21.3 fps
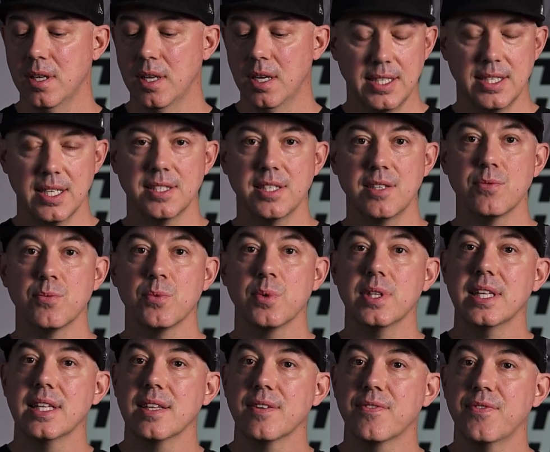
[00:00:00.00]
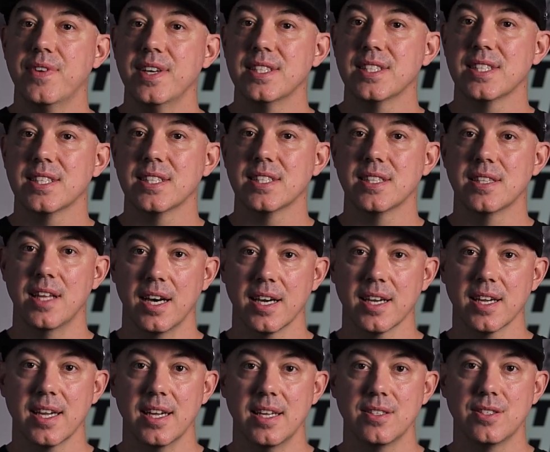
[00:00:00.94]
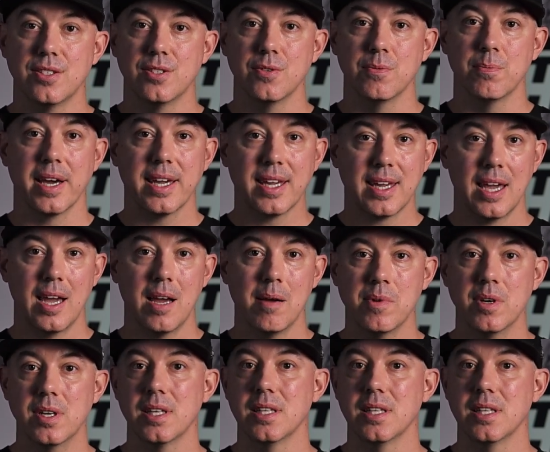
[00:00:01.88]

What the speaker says: It doesn't really fit snug into my camera,